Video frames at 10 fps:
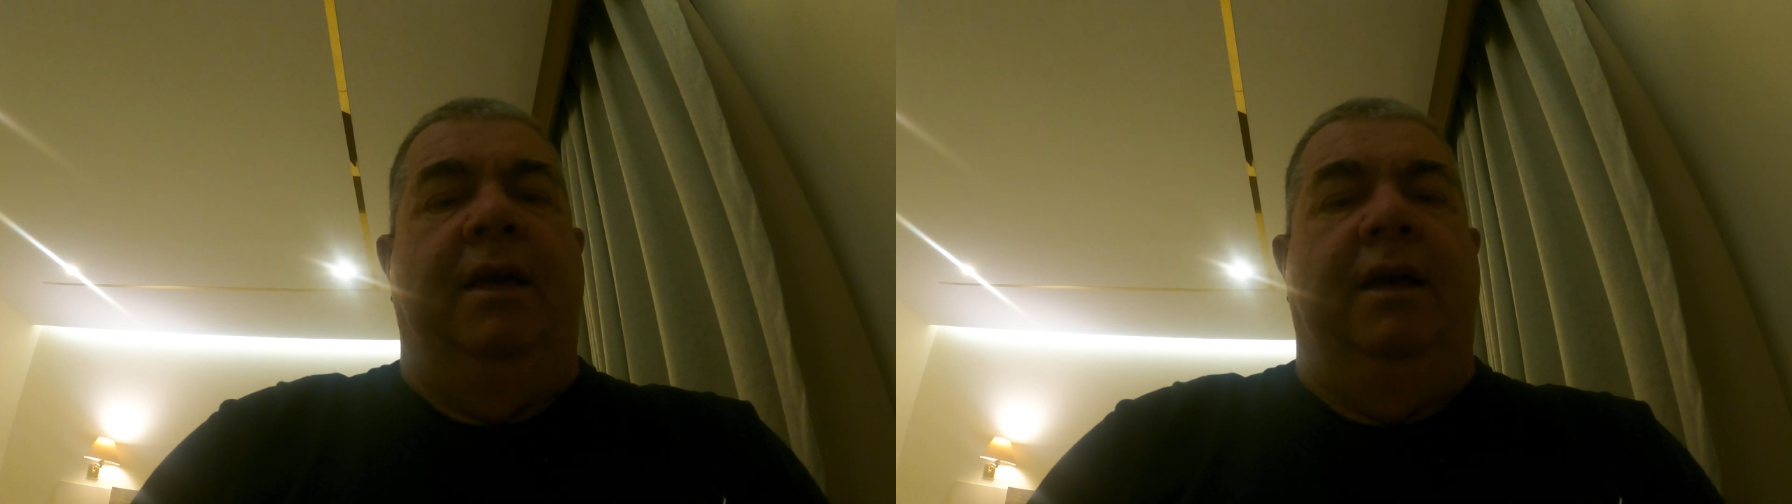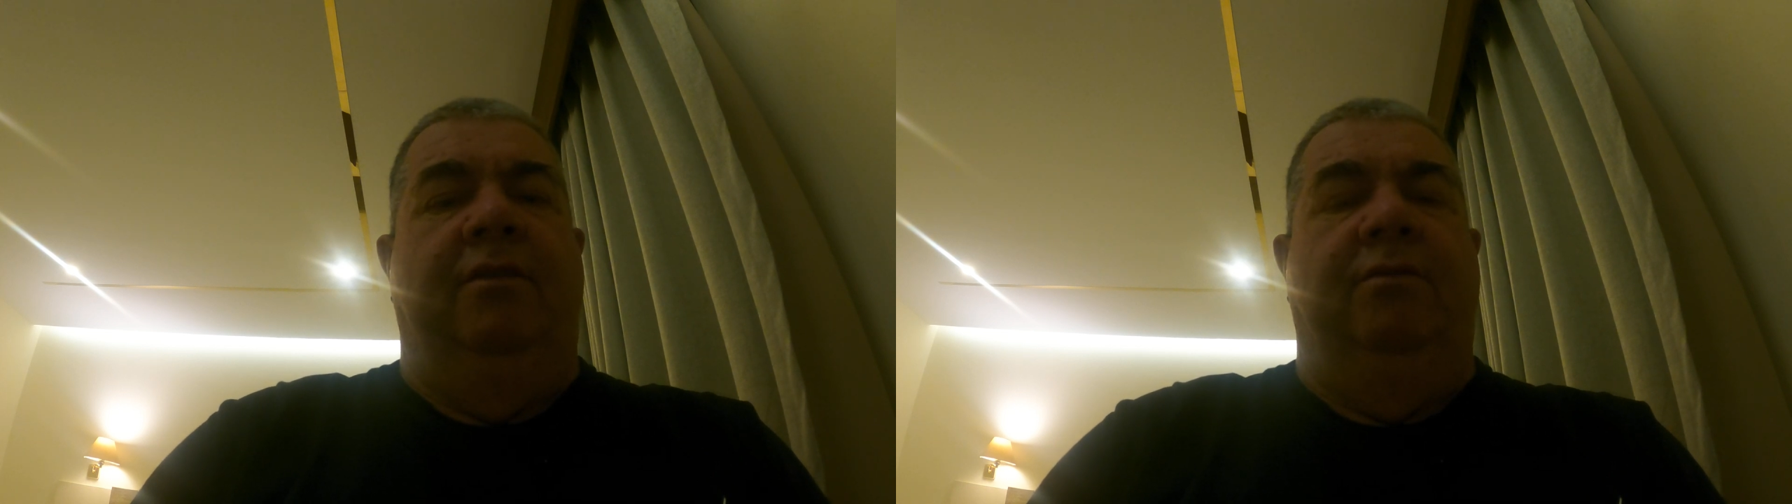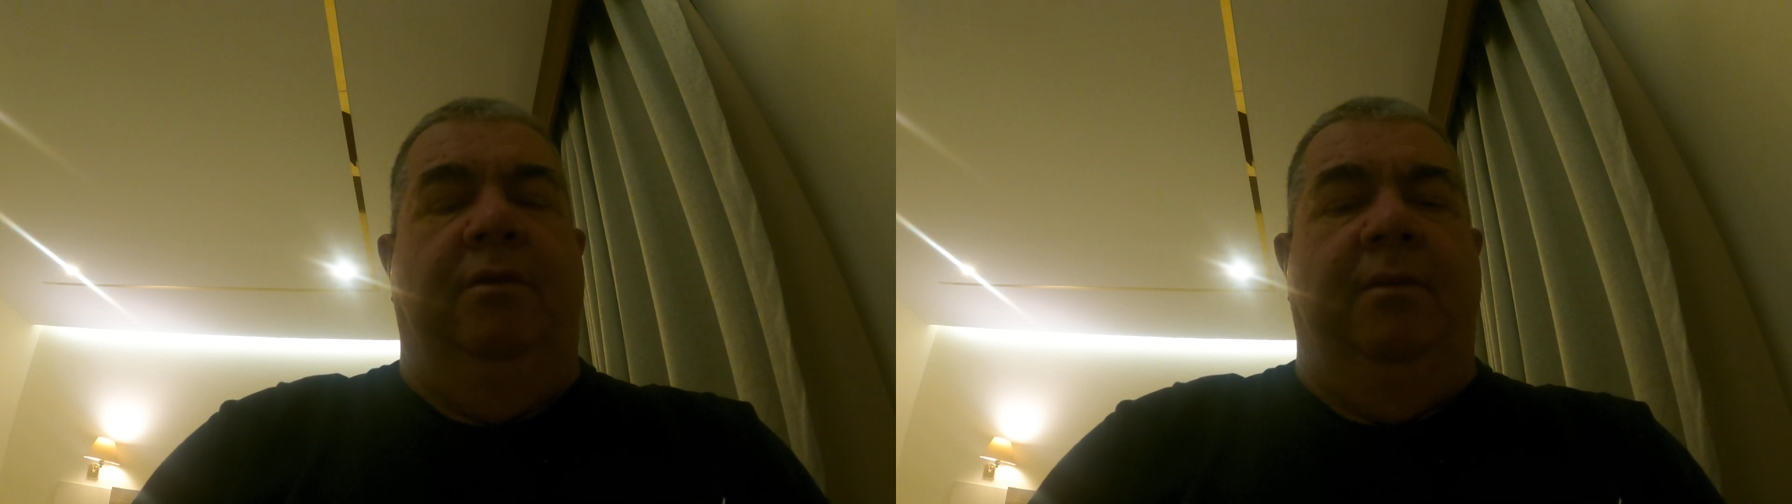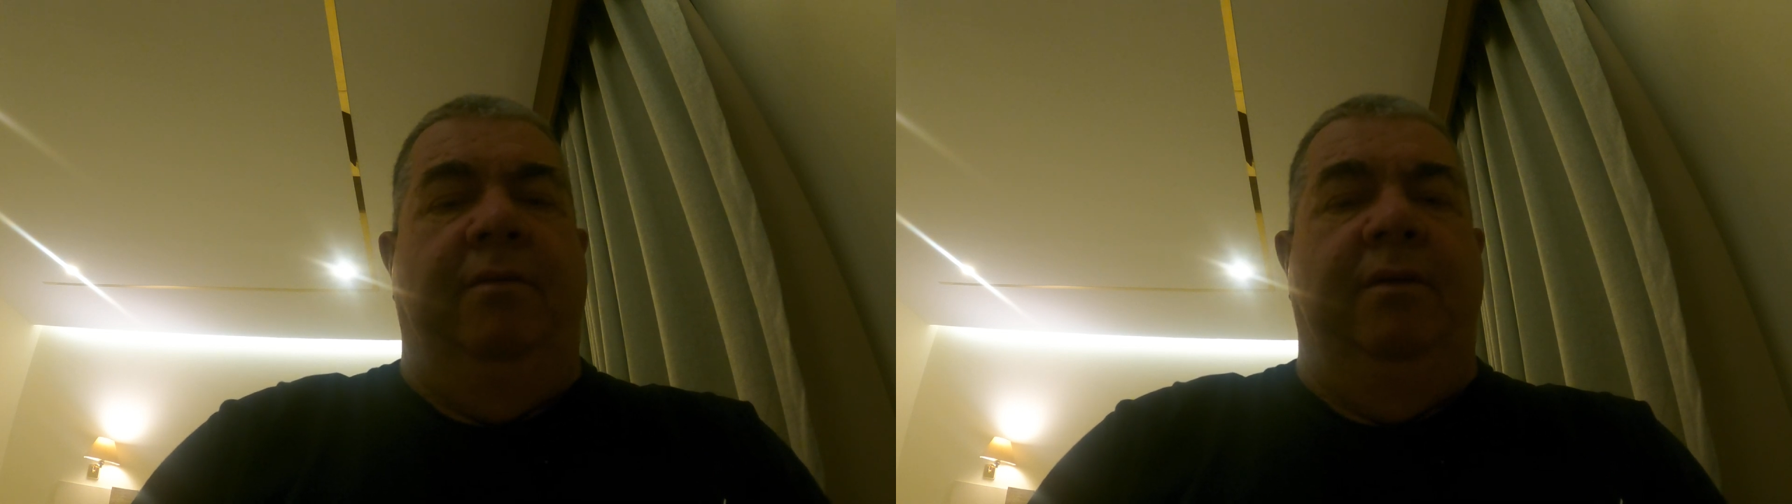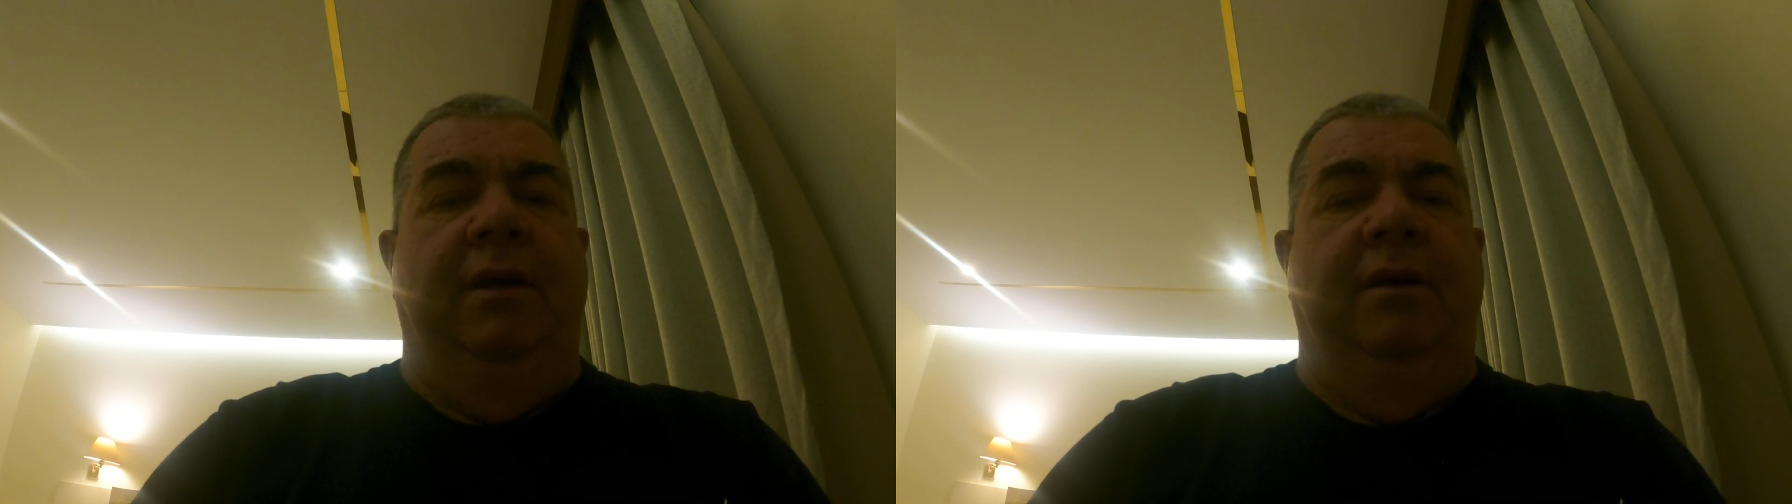Castle would have
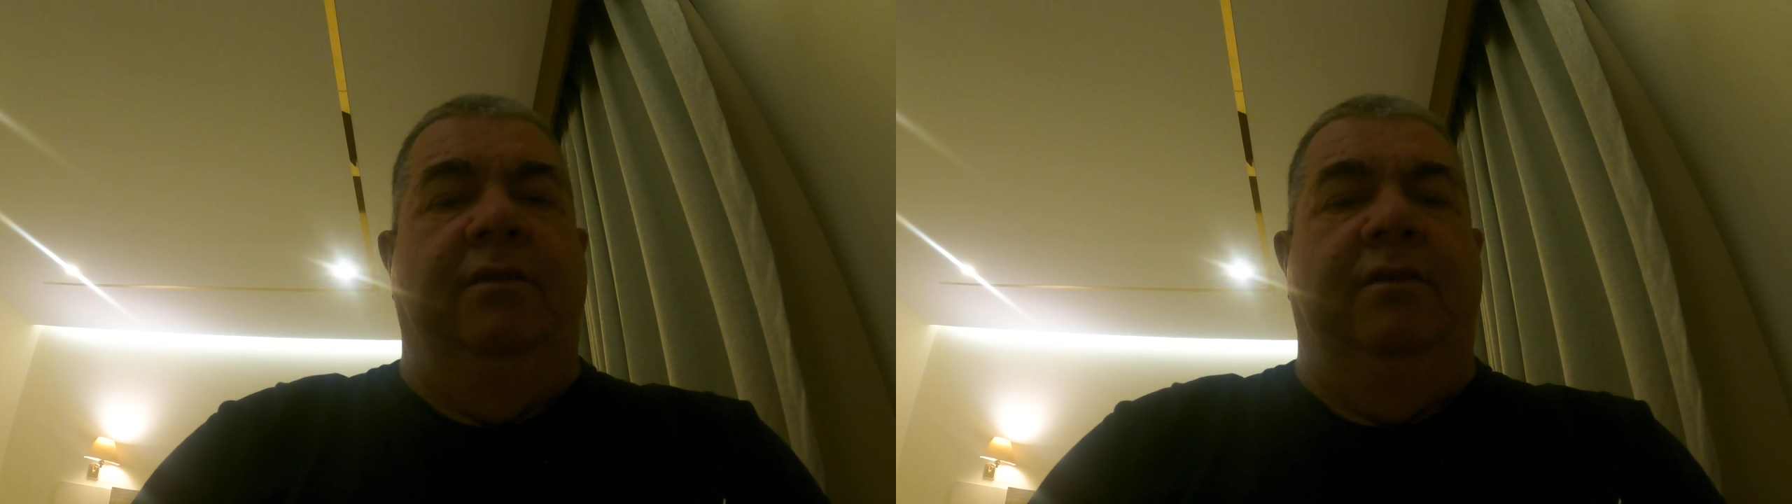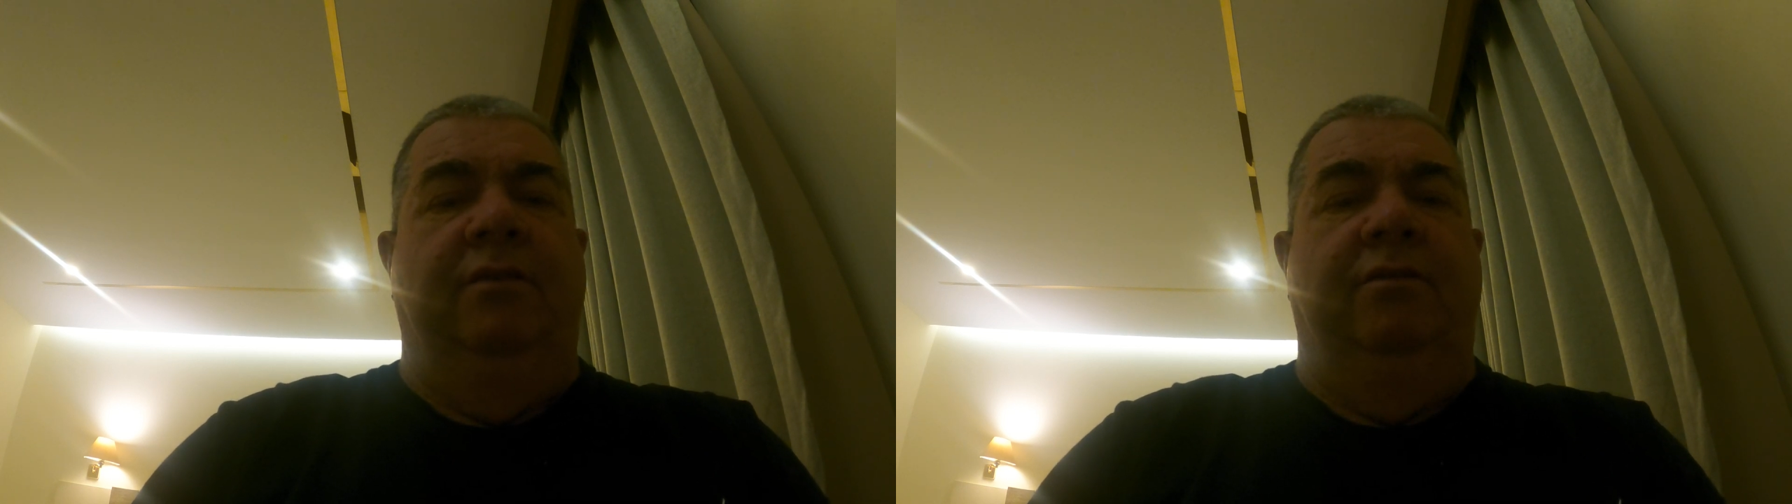been really good too.